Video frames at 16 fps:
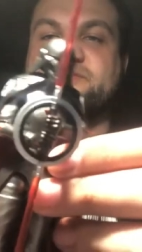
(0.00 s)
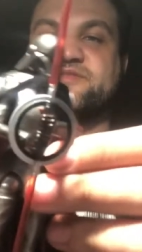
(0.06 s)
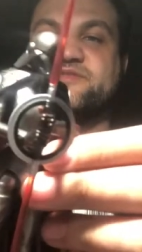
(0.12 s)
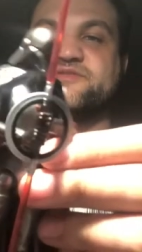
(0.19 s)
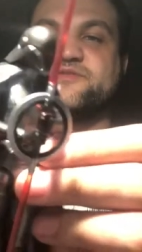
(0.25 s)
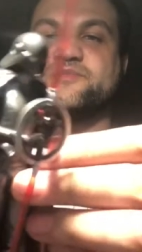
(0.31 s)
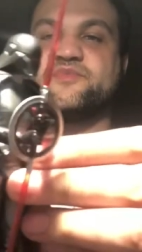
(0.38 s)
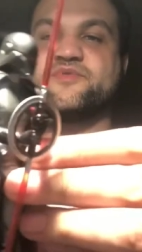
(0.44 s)

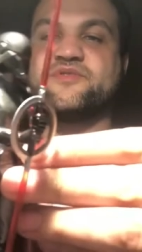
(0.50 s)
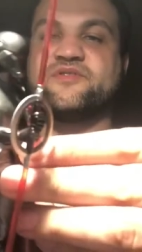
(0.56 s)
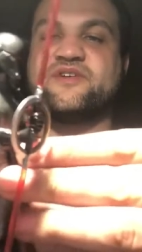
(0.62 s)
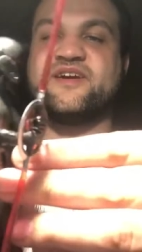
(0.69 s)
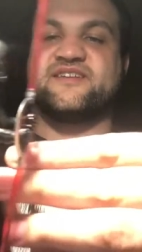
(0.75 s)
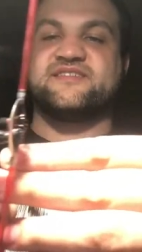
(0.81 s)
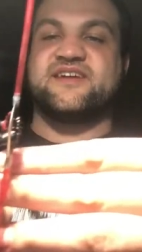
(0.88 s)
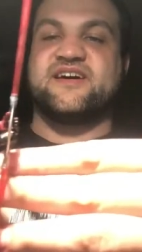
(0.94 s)
super
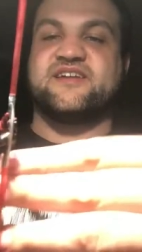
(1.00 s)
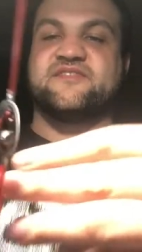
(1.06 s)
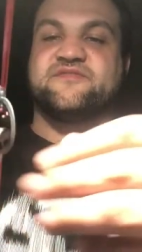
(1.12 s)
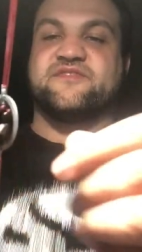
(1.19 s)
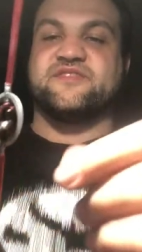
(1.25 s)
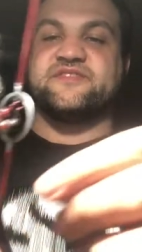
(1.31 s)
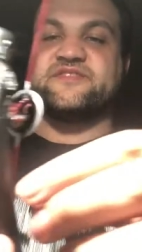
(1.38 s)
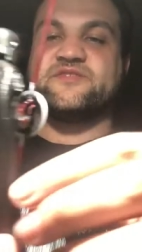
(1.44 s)
excited
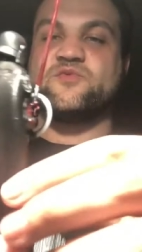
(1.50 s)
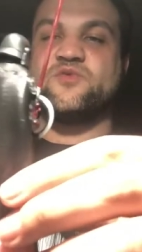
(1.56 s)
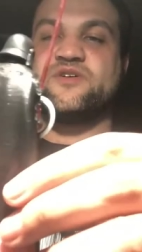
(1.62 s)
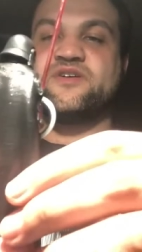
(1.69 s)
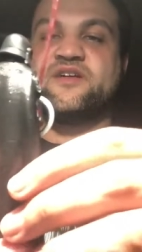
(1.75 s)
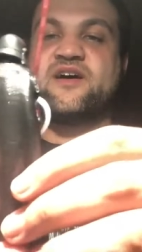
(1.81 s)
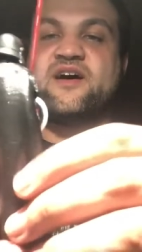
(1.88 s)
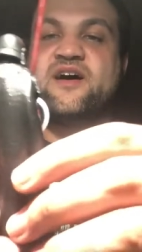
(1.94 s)
for this
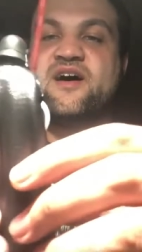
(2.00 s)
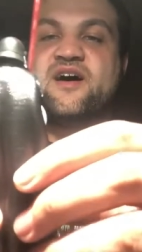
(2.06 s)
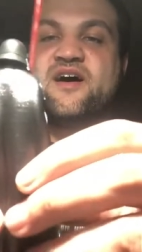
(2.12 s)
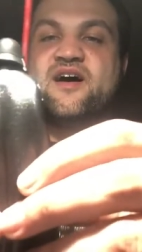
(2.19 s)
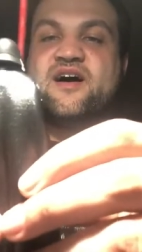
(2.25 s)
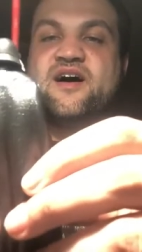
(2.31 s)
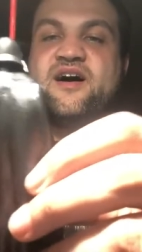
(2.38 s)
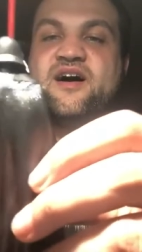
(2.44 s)
one
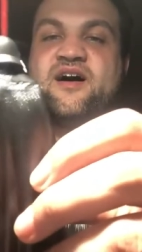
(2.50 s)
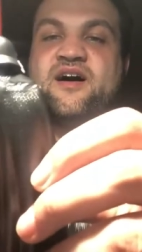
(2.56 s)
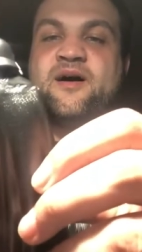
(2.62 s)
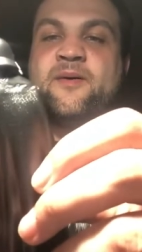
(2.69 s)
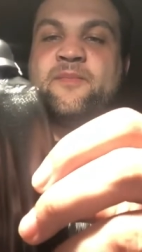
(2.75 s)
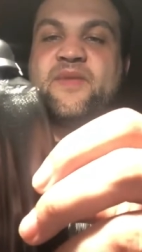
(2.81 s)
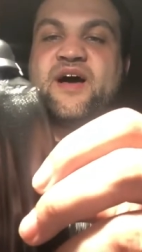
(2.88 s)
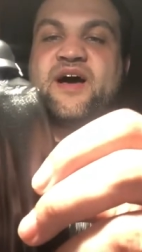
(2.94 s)

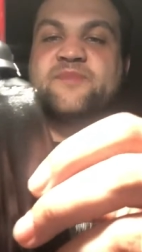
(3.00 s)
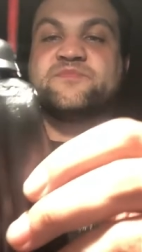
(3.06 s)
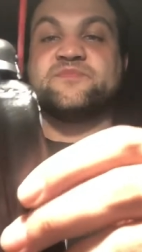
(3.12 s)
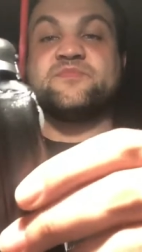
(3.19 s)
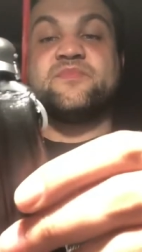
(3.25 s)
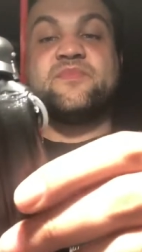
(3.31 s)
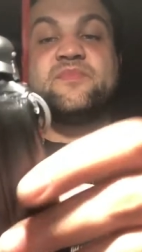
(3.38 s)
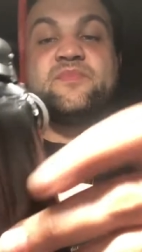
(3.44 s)
um,
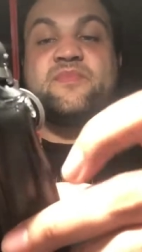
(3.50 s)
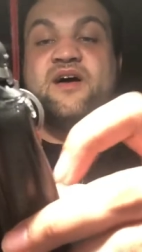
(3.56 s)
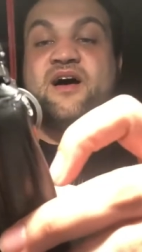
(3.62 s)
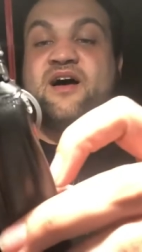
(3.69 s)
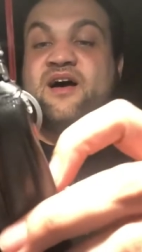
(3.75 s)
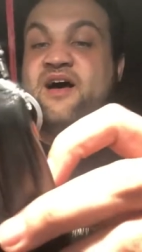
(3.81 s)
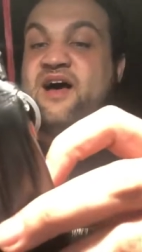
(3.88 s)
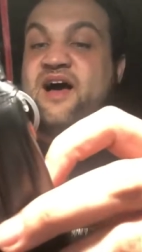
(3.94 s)
i'm
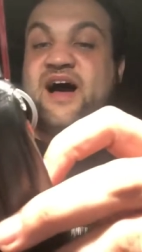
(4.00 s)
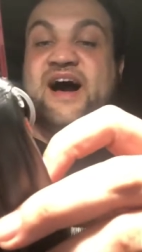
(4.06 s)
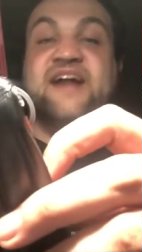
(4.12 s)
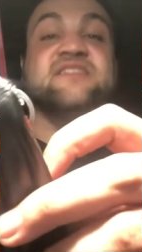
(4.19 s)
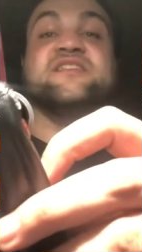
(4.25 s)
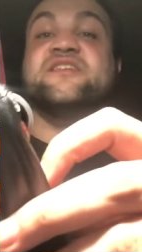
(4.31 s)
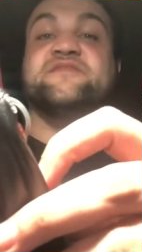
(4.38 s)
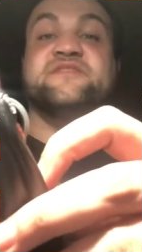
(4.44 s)
i
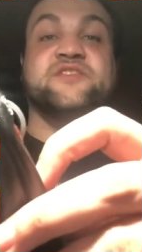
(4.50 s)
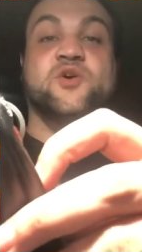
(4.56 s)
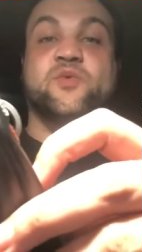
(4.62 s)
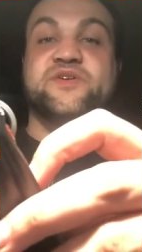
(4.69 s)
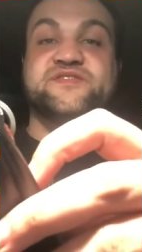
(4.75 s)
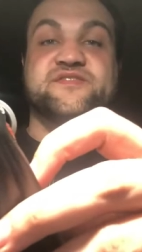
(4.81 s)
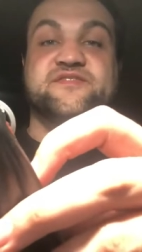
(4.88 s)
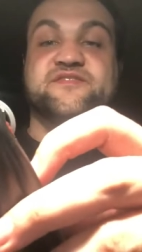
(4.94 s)
love
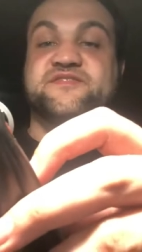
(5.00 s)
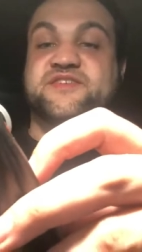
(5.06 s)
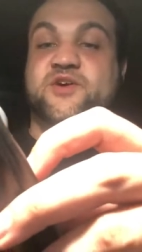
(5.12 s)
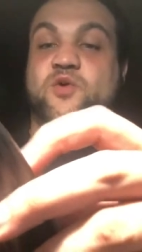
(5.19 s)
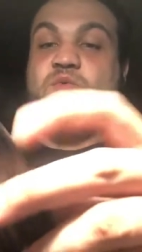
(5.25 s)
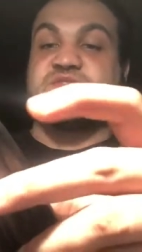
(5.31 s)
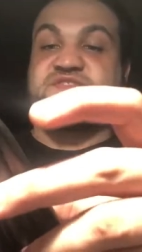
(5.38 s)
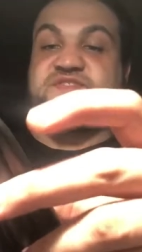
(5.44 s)
inquisitors
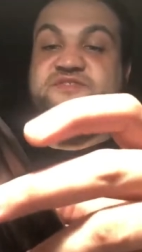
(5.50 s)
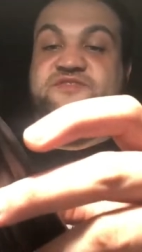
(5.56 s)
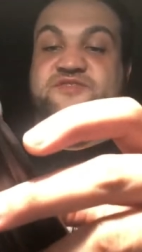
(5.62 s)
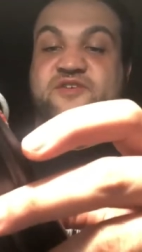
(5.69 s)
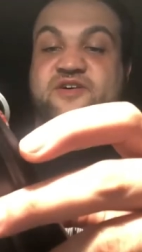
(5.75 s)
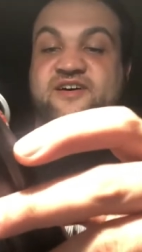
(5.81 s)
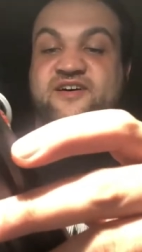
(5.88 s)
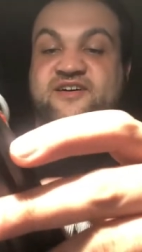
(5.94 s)
inquisitors
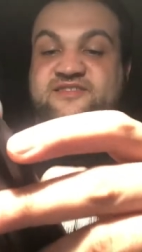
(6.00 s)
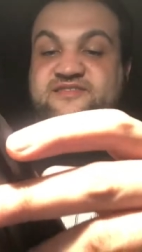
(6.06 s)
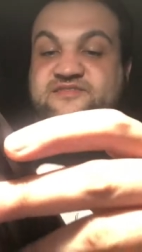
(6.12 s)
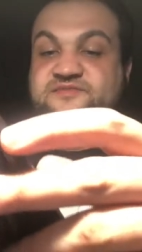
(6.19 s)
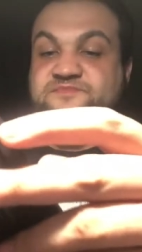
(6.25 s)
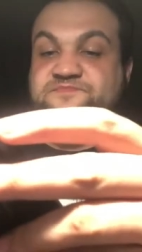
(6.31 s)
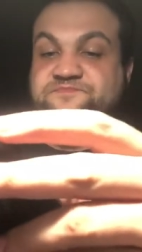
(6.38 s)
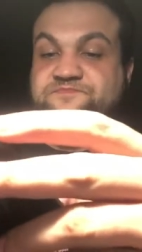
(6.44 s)
are
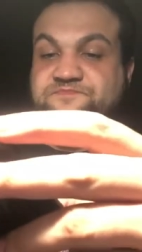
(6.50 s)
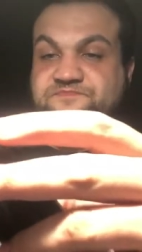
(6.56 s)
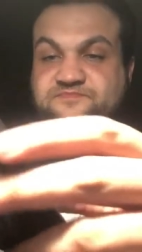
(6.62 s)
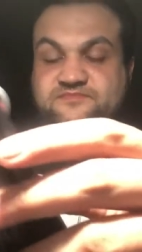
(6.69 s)
awesome